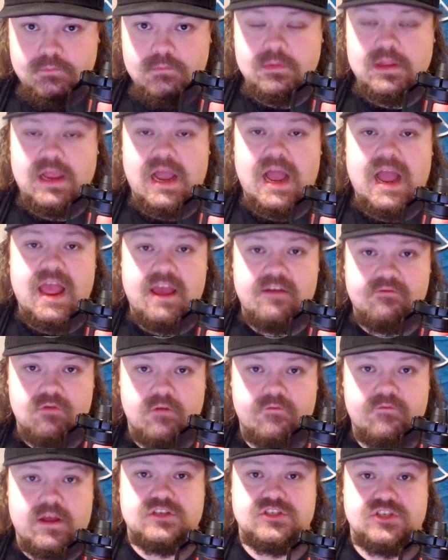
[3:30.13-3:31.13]
I have
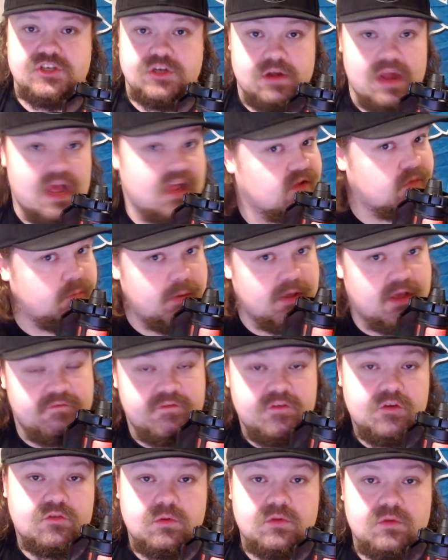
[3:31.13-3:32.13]
Revenger. Not to be
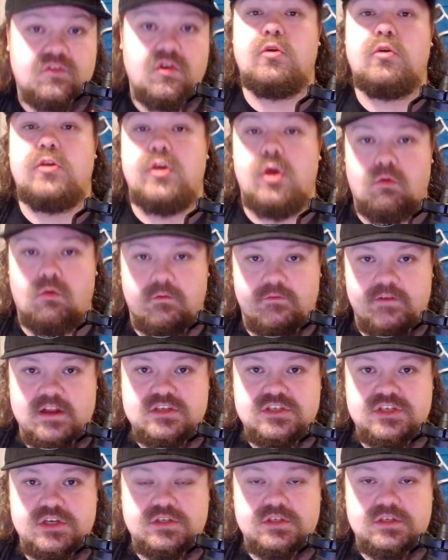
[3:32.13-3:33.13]
confused with Tokyo
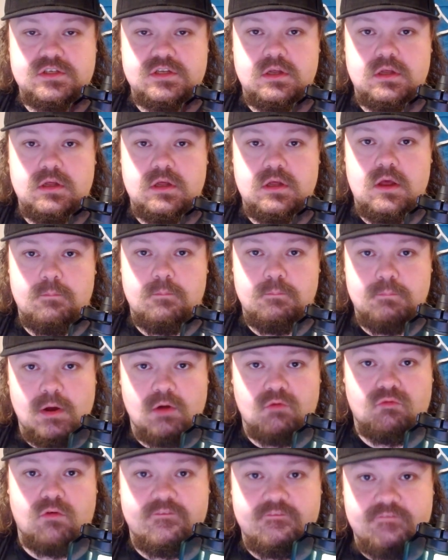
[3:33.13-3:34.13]
Revengers,
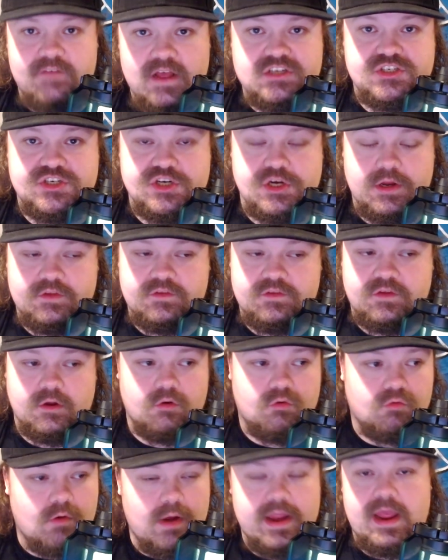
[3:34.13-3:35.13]
but Revenger. It's a
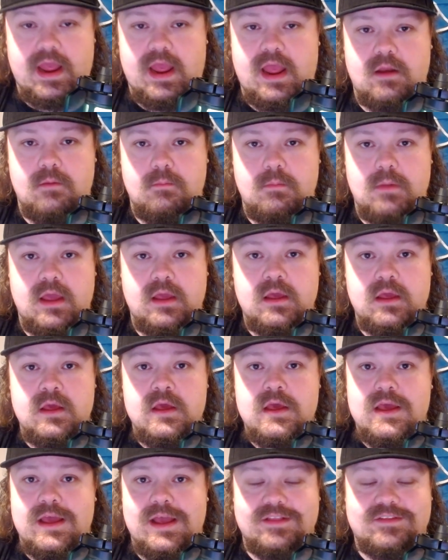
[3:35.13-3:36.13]
great anime.
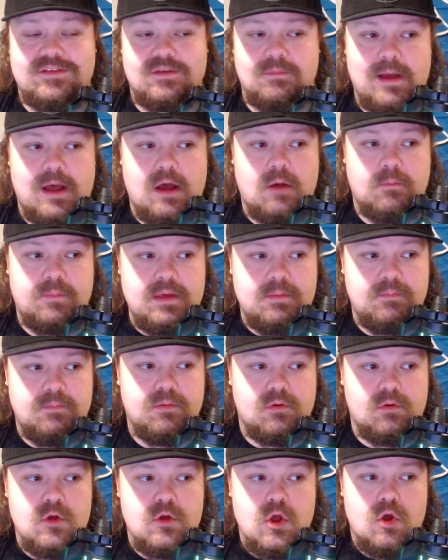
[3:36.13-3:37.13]
It's about
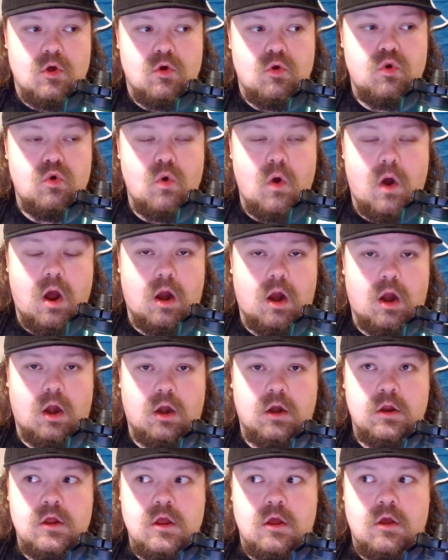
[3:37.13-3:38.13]
people who
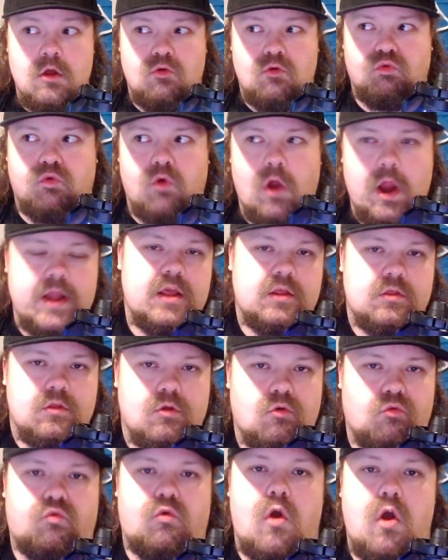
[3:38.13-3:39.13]
are righting
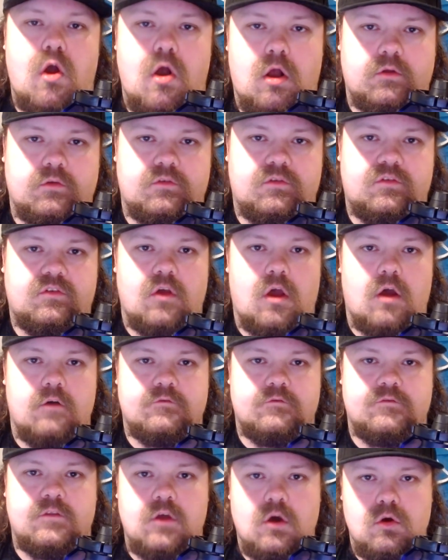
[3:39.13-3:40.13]
the wrongs
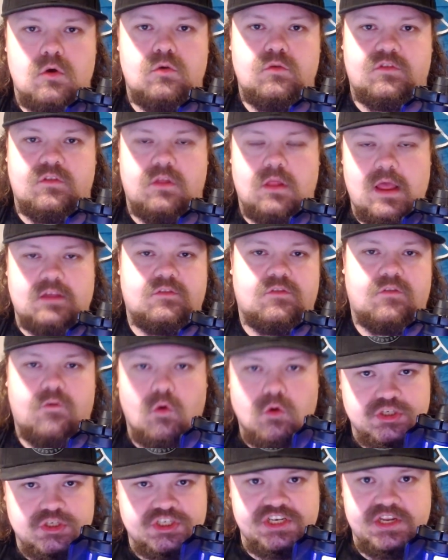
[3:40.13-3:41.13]
of those less
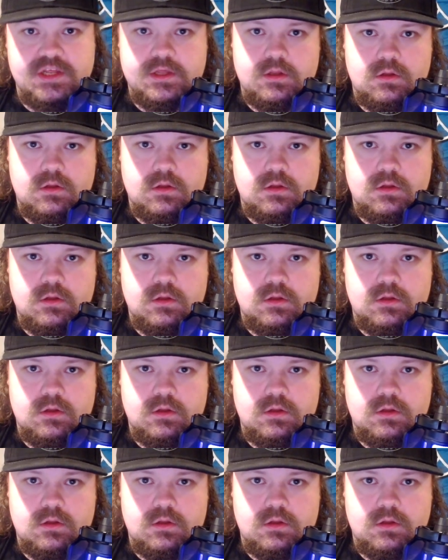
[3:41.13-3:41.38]
fortunate.